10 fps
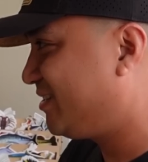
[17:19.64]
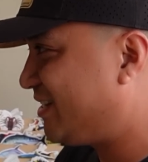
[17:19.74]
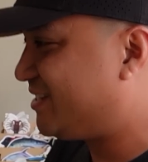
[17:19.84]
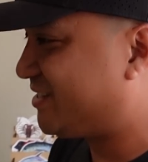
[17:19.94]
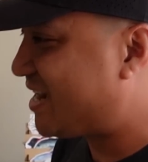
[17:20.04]

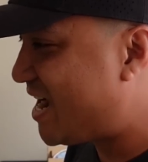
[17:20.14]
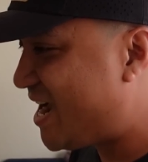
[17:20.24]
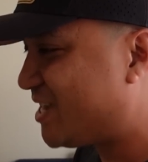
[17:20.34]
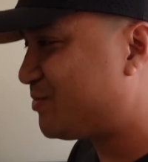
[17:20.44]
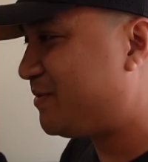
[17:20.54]
these
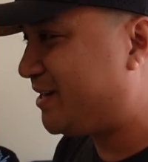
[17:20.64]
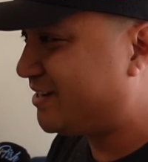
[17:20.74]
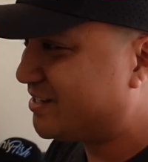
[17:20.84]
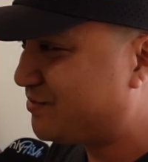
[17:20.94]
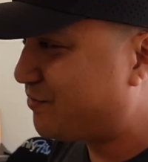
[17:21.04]
kayaks would be
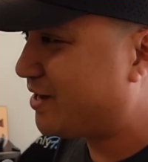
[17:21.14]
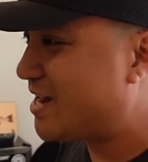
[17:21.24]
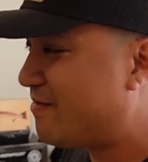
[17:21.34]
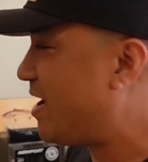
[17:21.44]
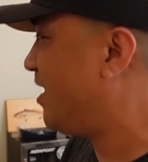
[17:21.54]
this freaking
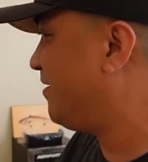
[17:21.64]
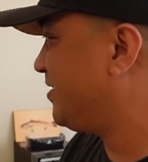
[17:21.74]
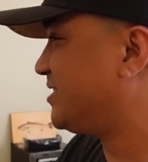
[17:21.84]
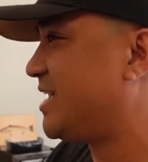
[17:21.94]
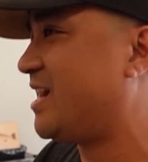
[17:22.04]
heavy. How heavy
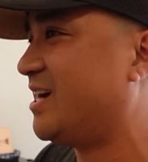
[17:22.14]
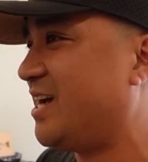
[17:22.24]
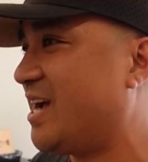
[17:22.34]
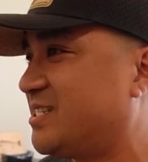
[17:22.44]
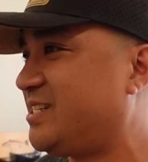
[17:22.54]
is that
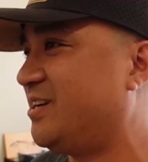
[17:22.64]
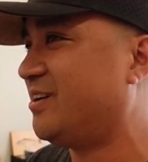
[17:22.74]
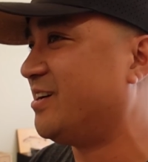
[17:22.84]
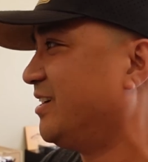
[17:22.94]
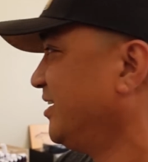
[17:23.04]

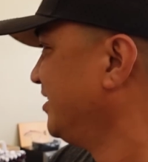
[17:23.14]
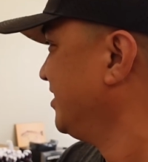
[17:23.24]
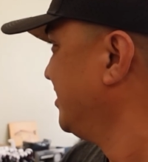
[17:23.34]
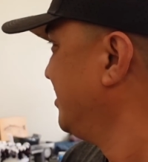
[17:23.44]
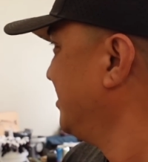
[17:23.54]
XTR?
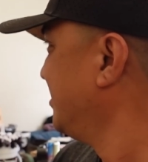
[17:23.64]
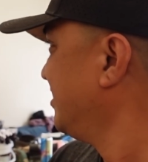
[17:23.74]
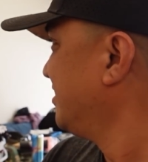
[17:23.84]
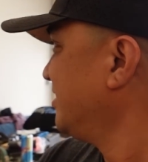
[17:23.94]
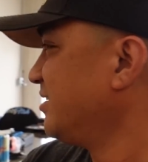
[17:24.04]

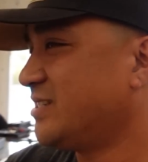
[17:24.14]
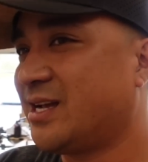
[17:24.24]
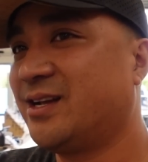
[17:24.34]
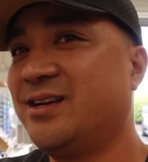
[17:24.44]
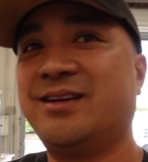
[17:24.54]
It's like
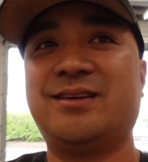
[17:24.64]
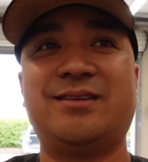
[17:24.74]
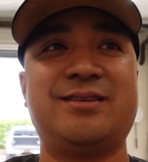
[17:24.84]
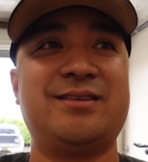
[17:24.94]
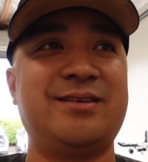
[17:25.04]

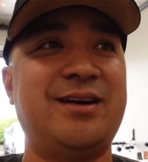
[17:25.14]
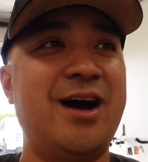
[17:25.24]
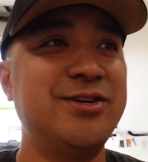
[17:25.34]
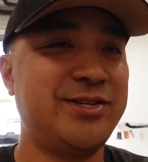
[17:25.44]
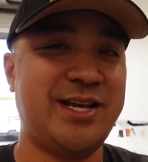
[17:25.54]

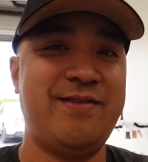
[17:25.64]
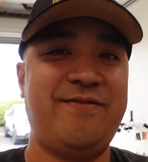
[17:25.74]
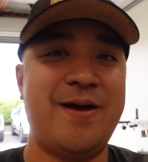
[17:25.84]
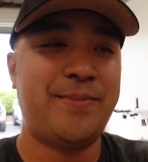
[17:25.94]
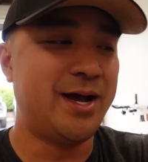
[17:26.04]

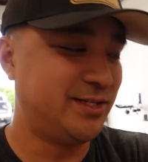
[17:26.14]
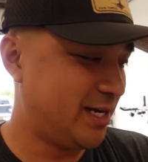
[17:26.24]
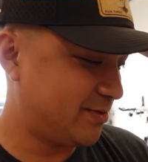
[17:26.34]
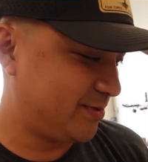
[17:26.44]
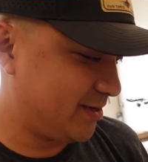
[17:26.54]
175 pounds.
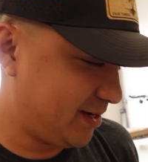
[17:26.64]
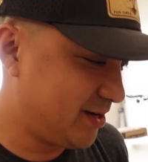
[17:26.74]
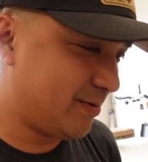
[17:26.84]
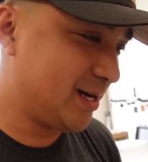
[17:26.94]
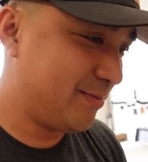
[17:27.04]
You
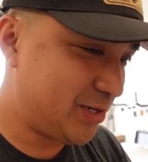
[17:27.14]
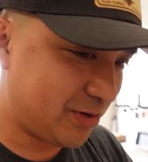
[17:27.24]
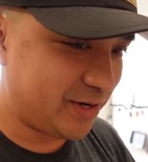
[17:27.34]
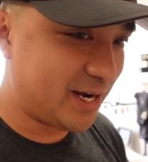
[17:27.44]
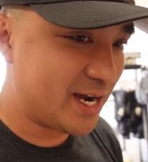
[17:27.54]
know what? Let me show
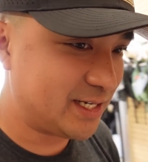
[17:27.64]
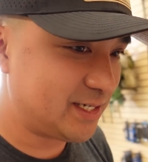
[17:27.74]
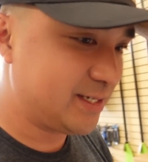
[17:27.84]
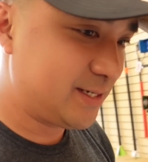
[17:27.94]
you guys.